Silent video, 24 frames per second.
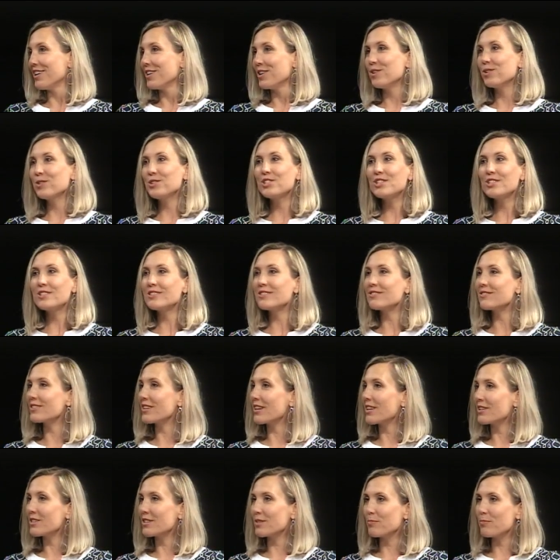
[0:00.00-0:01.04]
who just are
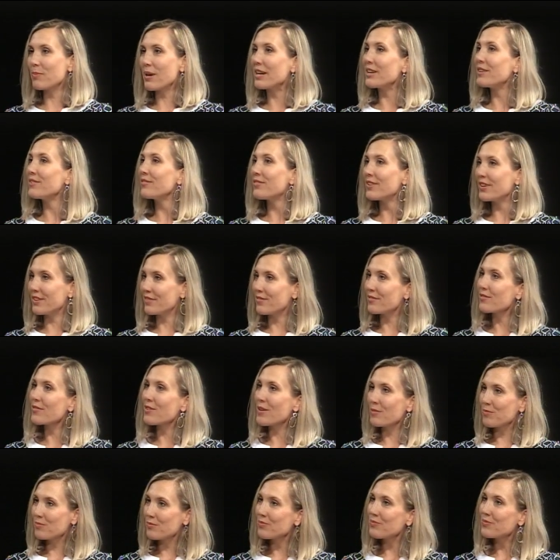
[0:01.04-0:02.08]
there to benefit
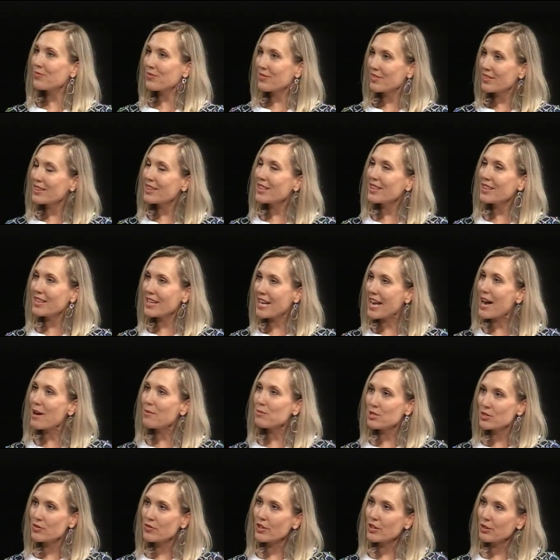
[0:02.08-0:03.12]
from the atmosphere.